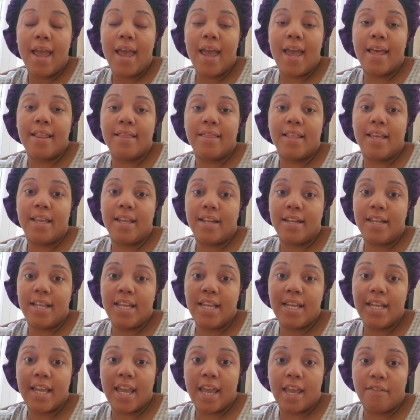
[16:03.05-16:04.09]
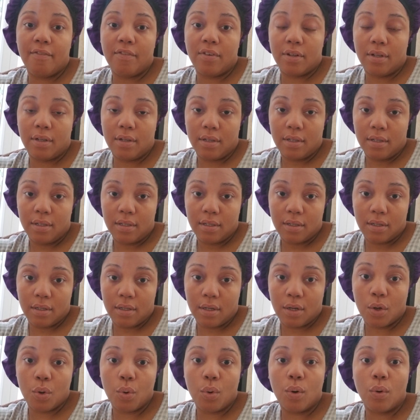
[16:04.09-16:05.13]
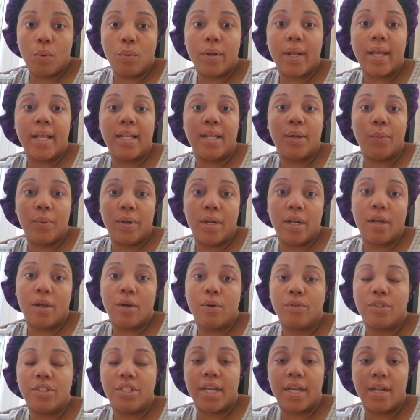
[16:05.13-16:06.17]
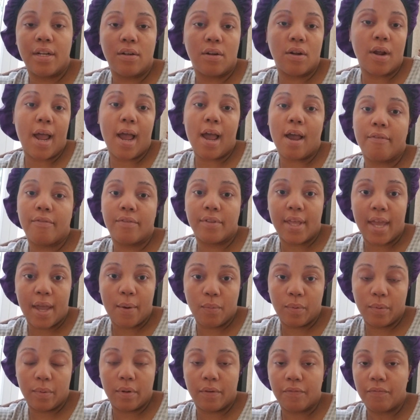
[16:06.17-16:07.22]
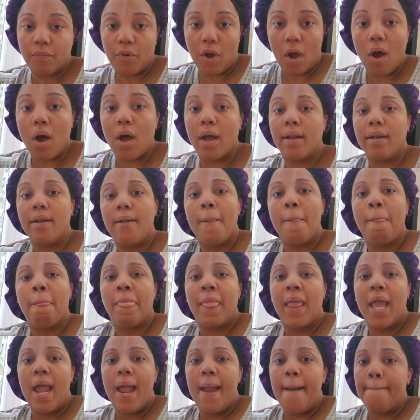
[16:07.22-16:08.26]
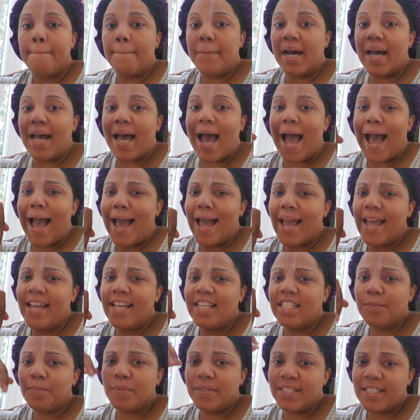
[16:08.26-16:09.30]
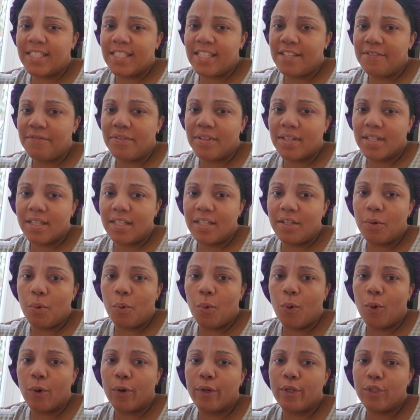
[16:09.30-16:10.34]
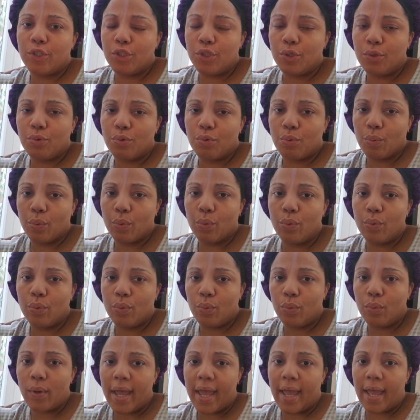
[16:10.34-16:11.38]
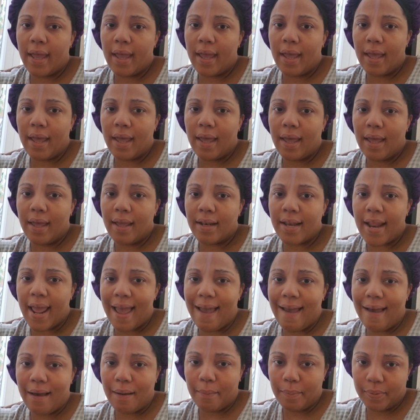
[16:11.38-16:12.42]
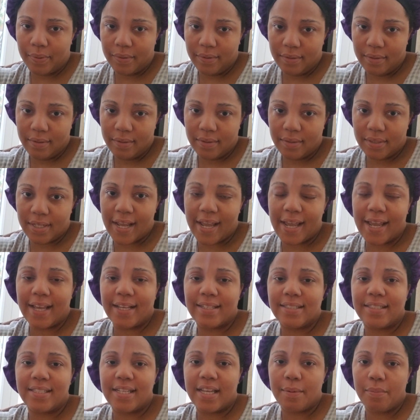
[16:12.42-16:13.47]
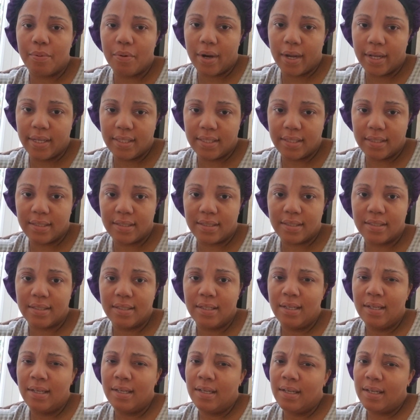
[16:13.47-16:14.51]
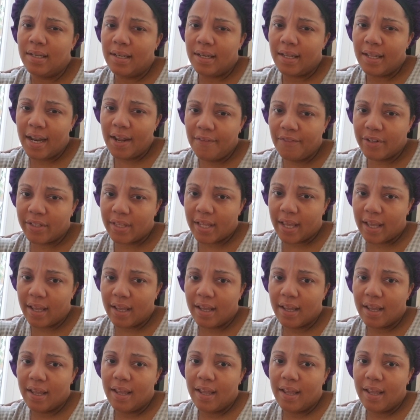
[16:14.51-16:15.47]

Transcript: And then he gave a quote and then we negotiated or however that would have gone. But I specifically ordered you through an app that has set prices and everything.